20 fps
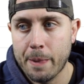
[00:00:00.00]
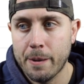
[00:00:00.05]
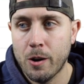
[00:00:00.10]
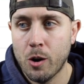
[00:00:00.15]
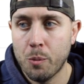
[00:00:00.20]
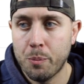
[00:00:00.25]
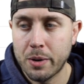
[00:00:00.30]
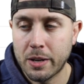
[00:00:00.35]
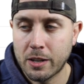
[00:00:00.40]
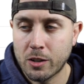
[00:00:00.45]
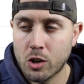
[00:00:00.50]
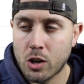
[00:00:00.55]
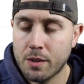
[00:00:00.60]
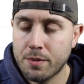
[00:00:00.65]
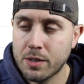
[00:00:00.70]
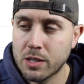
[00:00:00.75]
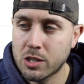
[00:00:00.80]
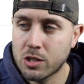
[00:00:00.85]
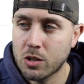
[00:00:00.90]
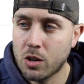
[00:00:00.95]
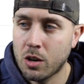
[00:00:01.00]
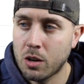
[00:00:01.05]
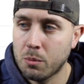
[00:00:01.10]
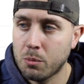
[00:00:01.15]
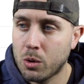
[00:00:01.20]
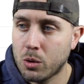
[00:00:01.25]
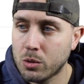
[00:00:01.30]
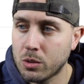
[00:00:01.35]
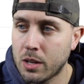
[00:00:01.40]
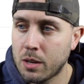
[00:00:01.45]
Opening an office
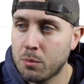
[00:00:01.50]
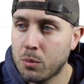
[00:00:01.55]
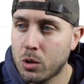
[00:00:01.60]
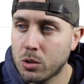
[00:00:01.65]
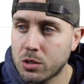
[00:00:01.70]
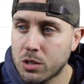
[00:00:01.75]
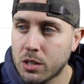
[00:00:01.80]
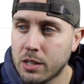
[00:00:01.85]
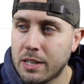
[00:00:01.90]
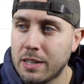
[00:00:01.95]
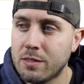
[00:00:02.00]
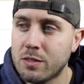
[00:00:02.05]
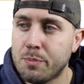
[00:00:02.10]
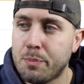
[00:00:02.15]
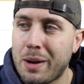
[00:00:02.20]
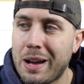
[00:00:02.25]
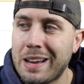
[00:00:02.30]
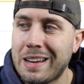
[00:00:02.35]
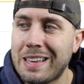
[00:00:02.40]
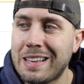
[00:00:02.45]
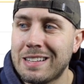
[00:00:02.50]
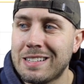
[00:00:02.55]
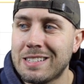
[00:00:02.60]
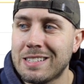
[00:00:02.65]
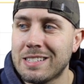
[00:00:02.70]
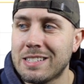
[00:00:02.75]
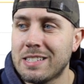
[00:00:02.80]
in Malta gives Binance